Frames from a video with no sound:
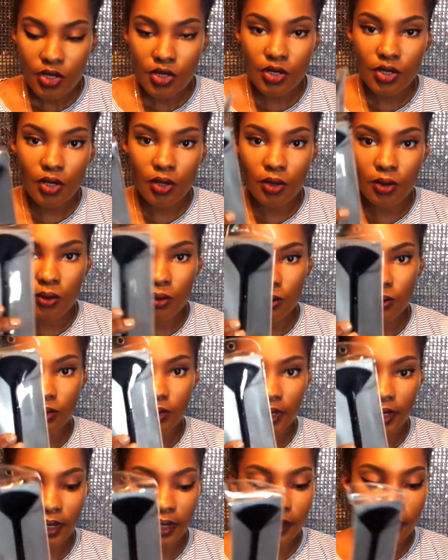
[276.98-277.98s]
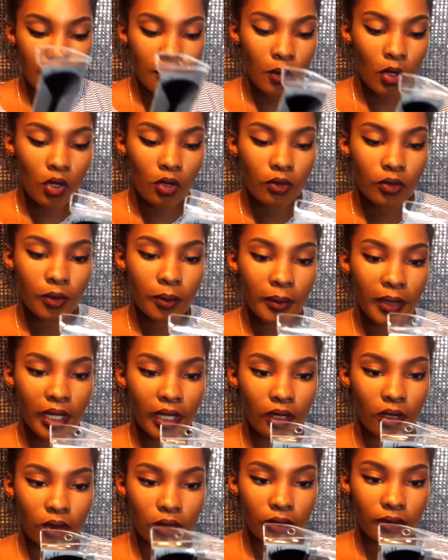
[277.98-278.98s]
So I got them all from
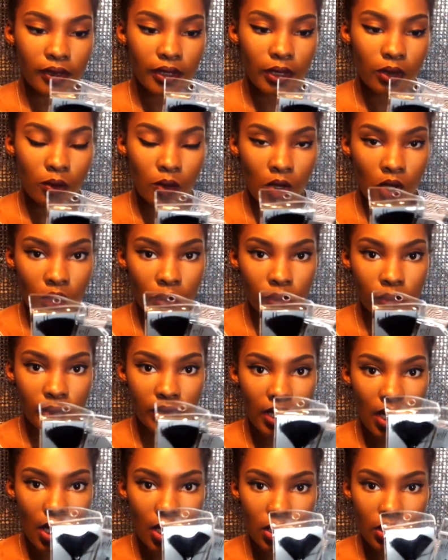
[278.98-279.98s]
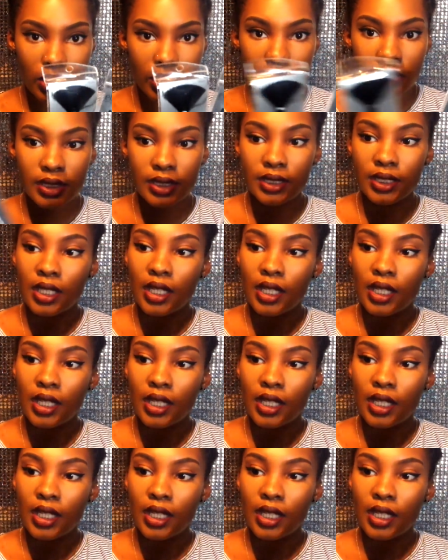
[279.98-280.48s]
Elf, and they were all $2.